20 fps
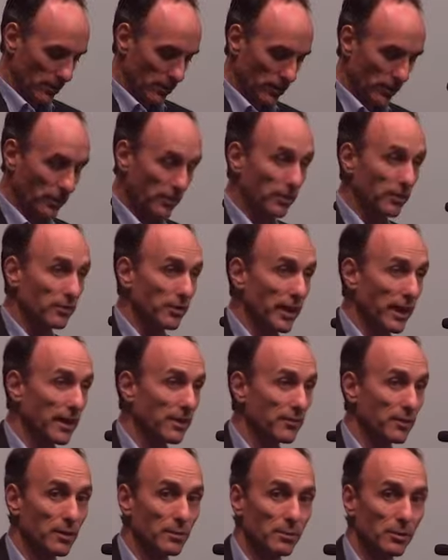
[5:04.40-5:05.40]
Is there an
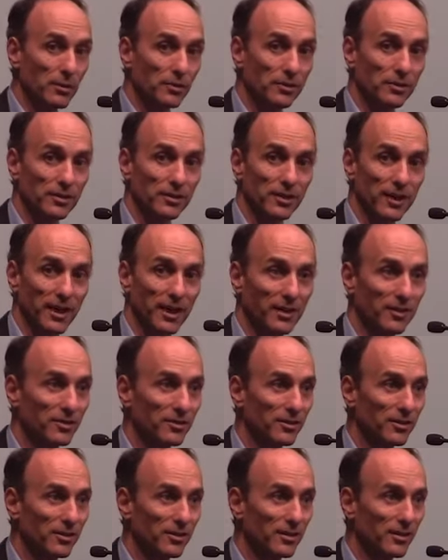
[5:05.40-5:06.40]
AV person in the
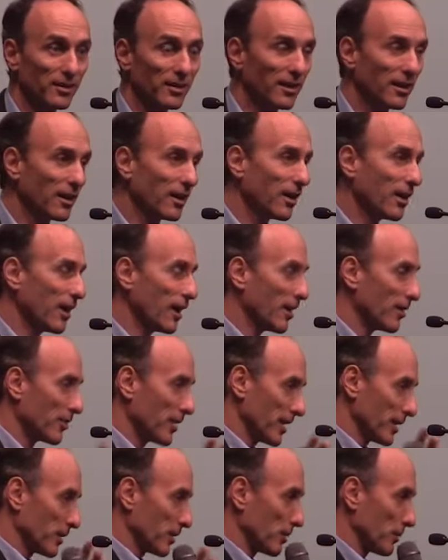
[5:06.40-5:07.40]
house? Ah,
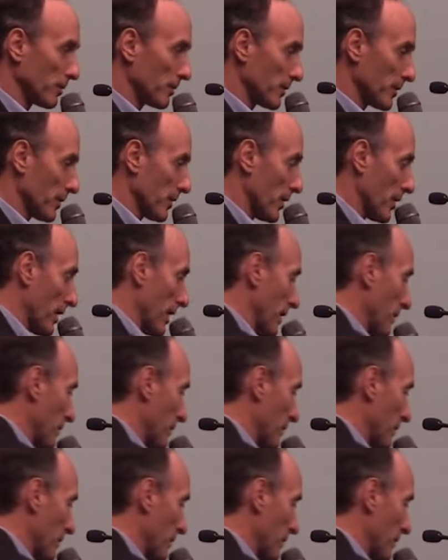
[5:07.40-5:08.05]
thank you. All